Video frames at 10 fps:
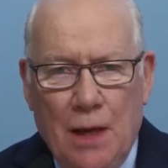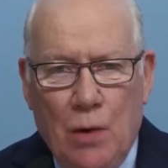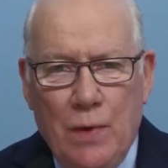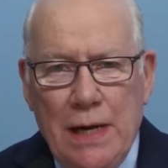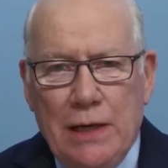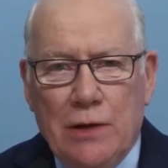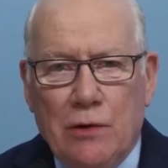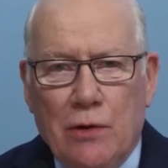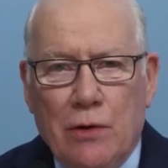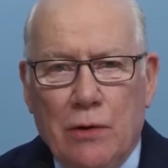We need to
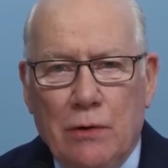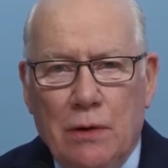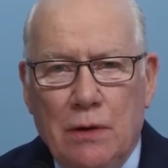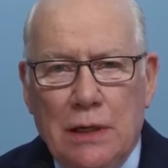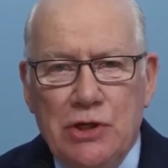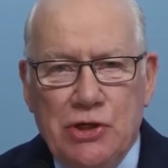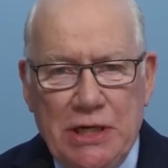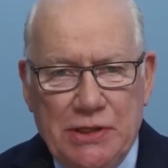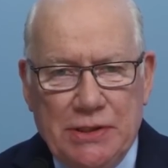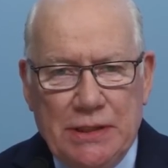learn
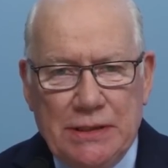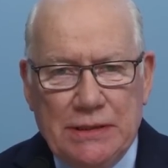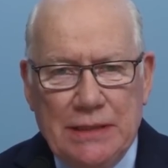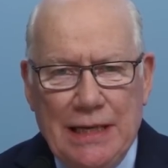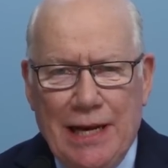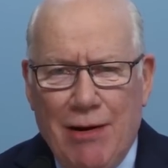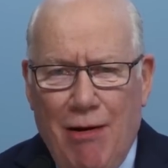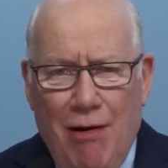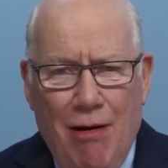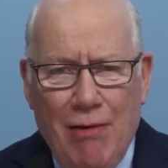Jesus in
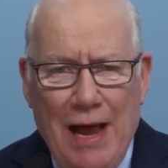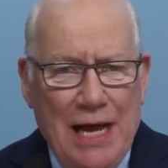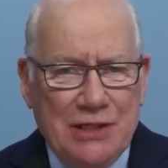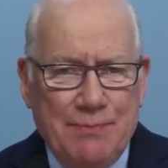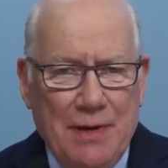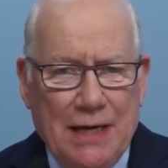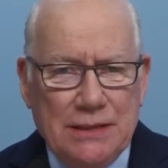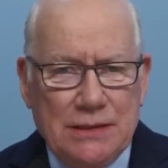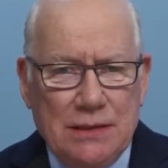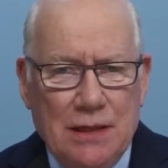all
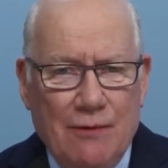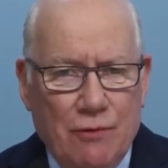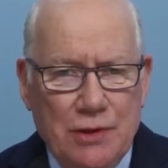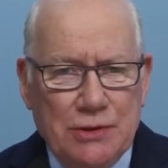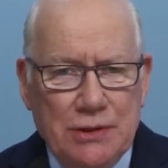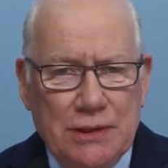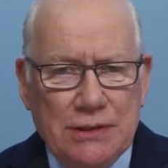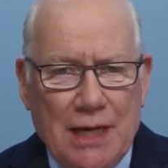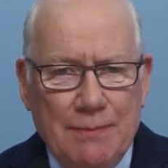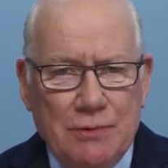aspects of Christian
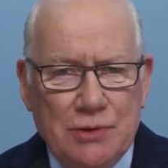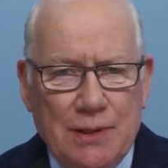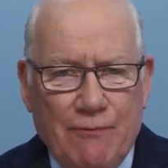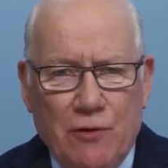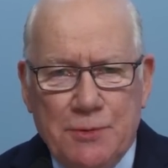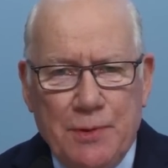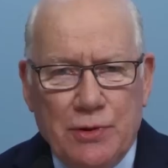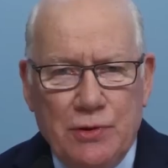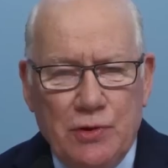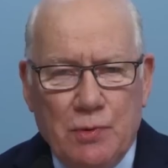discipleship. 1
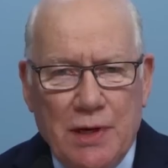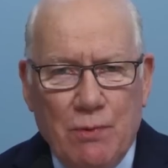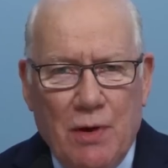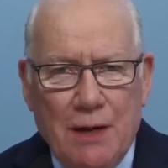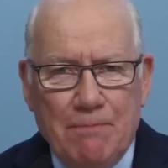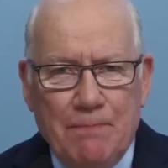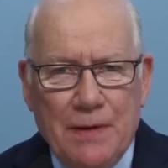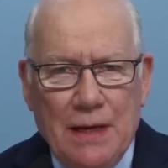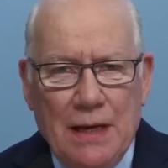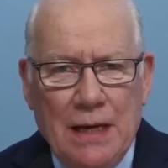Peter 2:21,
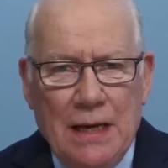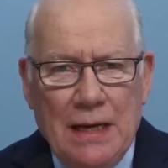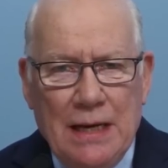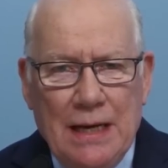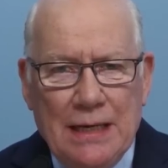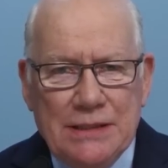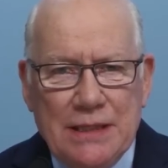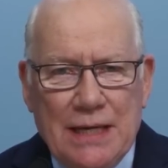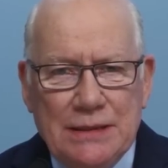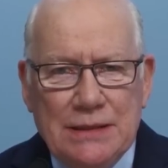it
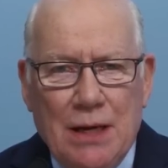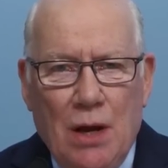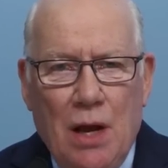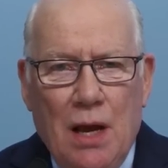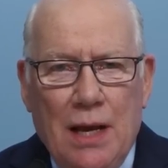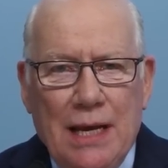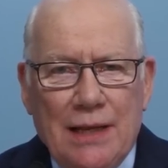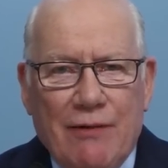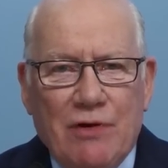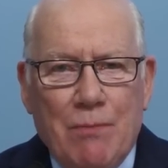says, "He
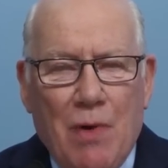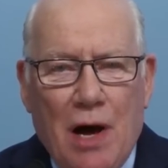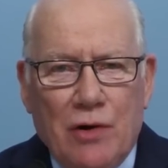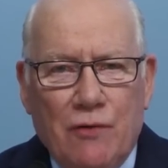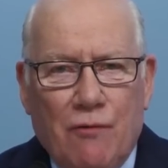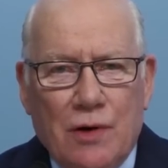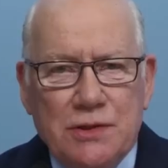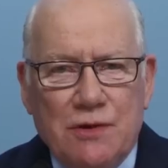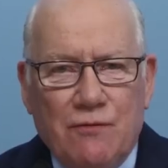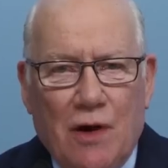left a model for us
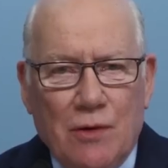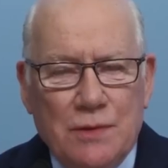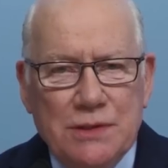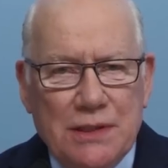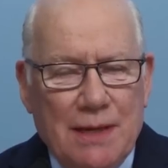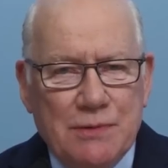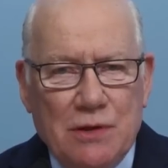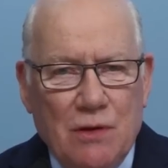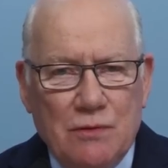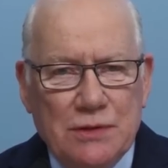to follow his steps
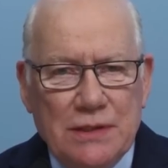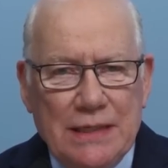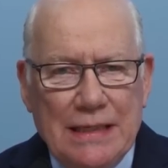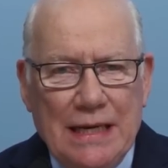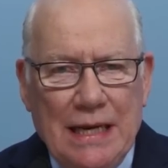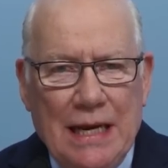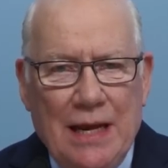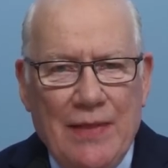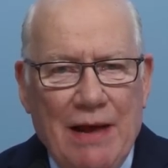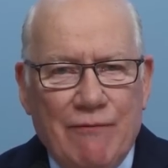closely."
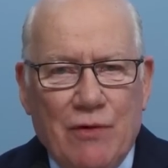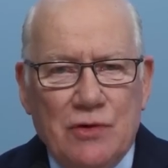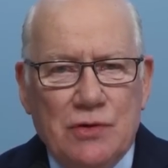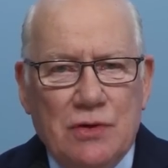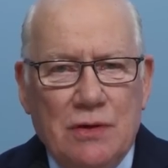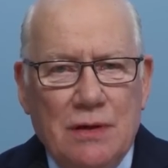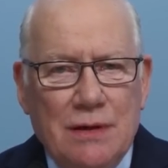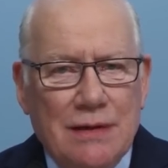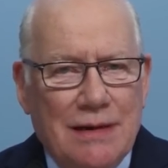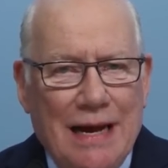That verse
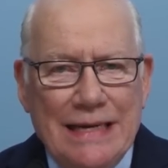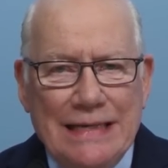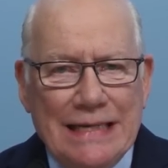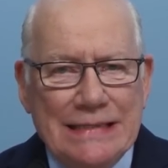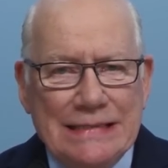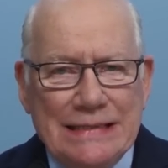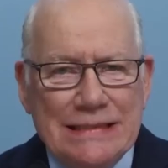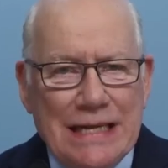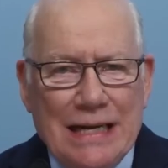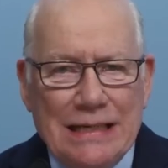The context
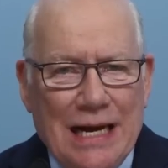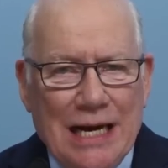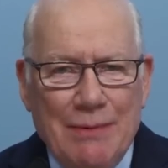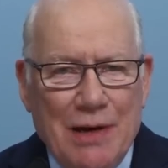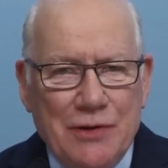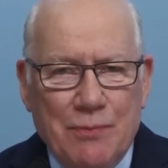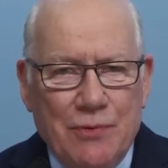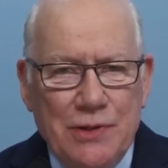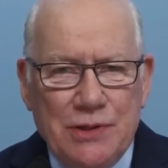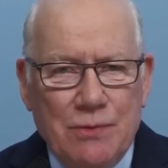does not talk about the
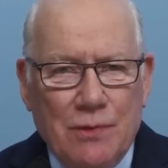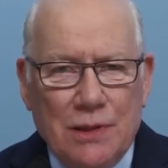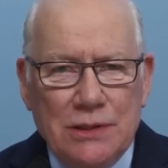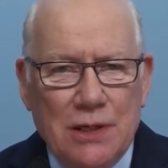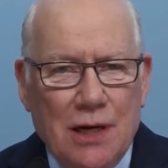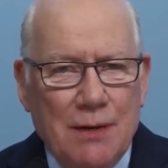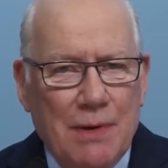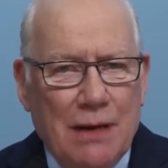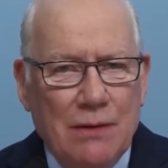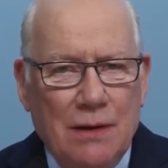preaching work. It's talking
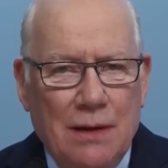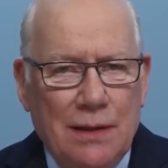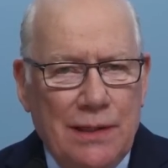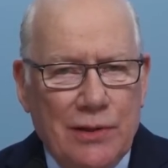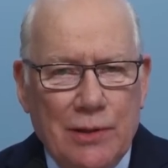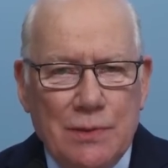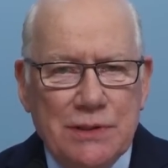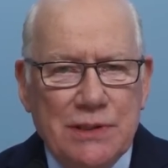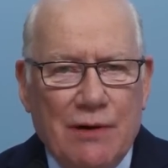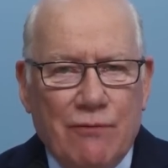about dealing with
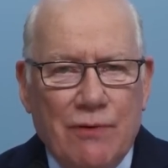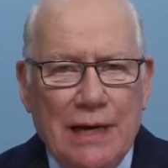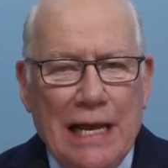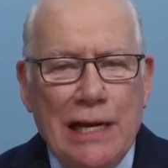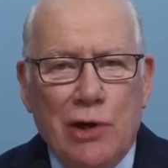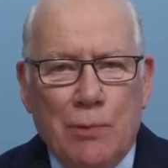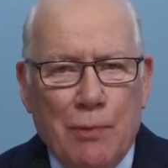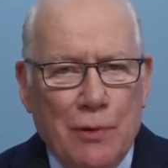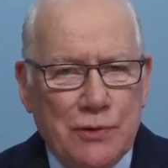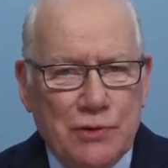suffering and
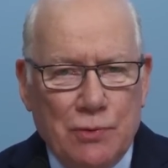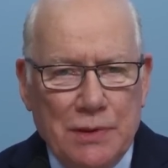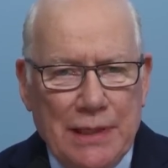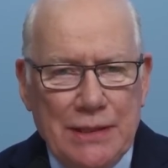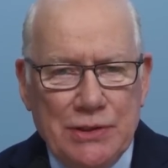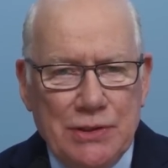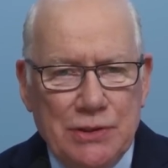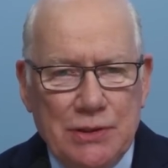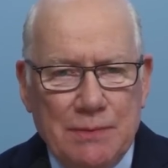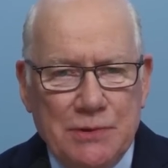interpersonal
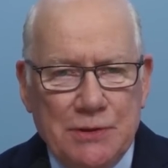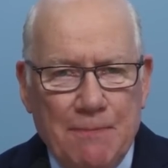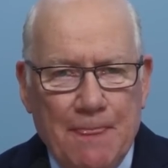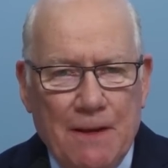relationships.